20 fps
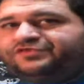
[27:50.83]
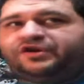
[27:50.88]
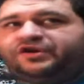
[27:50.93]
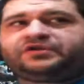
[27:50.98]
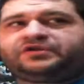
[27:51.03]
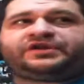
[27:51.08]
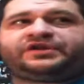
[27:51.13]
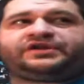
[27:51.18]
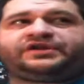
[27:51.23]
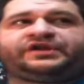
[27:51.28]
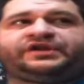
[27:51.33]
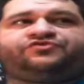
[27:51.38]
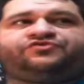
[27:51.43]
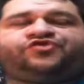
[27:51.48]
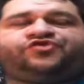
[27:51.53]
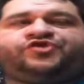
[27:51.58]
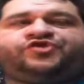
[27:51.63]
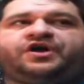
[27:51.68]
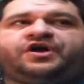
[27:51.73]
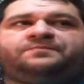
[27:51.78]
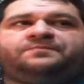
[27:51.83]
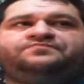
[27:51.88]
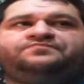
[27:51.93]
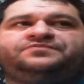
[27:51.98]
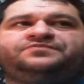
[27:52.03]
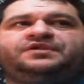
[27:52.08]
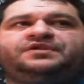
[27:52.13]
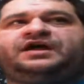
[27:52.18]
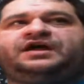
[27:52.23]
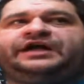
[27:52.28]
Totally agree. So,
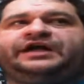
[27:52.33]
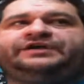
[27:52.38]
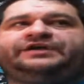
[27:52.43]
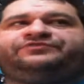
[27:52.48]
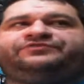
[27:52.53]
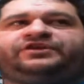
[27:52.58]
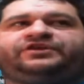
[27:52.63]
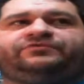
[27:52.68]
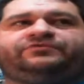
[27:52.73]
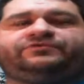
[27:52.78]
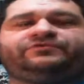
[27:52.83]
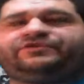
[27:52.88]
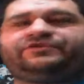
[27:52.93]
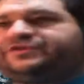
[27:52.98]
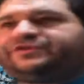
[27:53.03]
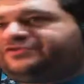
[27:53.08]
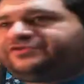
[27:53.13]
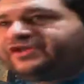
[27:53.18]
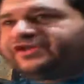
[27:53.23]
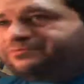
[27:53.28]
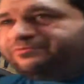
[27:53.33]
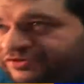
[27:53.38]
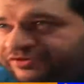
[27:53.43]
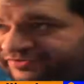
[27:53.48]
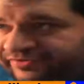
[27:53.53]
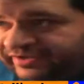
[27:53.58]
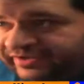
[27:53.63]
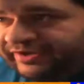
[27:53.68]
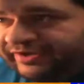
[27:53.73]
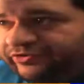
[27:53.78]
I've got to... see, I'm
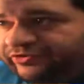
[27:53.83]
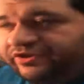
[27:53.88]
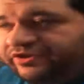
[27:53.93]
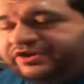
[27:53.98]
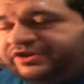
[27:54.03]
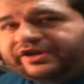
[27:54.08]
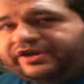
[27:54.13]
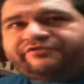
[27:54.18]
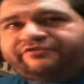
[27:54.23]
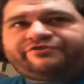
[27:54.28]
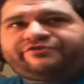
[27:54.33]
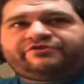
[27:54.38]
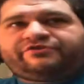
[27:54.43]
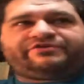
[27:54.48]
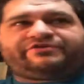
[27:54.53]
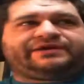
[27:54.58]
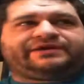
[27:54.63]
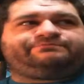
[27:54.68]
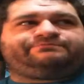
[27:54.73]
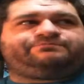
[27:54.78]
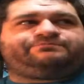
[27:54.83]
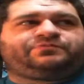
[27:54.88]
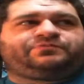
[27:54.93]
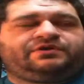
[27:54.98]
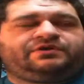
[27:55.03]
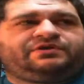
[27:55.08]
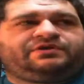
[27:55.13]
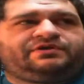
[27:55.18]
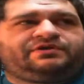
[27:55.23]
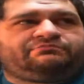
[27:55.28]
shifting gears on you again. It feels like I'm
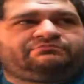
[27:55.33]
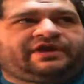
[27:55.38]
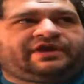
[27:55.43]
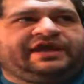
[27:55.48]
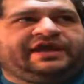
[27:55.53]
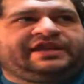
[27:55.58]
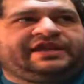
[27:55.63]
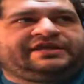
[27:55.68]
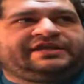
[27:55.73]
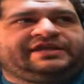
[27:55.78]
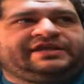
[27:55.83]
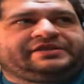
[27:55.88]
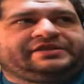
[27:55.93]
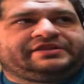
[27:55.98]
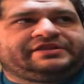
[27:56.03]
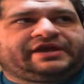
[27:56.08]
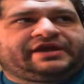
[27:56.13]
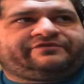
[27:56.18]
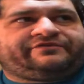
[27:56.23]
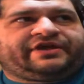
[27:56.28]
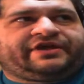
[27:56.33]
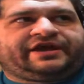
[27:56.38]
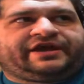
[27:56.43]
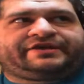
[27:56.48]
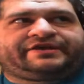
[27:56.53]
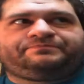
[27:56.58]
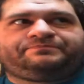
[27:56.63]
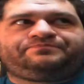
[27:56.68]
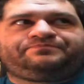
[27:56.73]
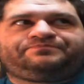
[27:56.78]
ADD
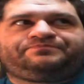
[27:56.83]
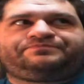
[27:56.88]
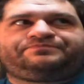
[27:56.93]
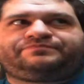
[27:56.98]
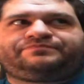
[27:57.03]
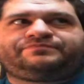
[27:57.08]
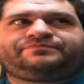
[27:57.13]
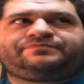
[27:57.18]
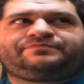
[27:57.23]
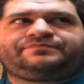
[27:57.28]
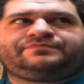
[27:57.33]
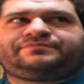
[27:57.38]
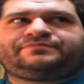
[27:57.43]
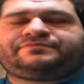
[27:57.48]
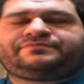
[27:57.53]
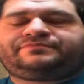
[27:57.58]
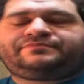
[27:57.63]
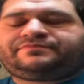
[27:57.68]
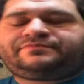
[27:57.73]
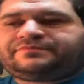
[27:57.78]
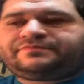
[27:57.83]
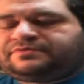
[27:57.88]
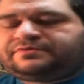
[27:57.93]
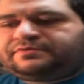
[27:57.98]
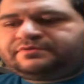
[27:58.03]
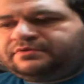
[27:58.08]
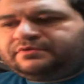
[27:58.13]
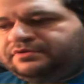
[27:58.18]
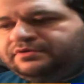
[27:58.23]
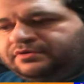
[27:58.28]
tonight. Hey, you know what?
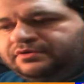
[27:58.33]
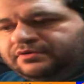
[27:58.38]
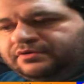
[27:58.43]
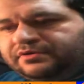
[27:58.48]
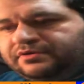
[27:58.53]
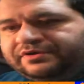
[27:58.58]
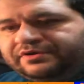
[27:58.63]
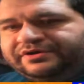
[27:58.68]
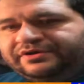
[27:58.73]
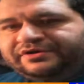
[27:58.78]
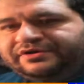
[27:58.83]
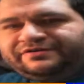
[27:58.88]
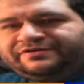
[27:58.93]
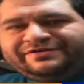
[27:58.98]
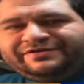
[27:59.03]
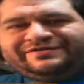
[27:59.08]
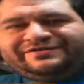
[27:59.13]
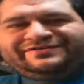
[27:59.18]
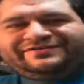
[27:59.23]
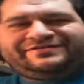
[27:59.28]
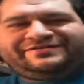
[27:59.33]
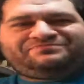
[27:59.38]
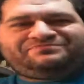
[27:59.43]
Squirrel. So, I'm good.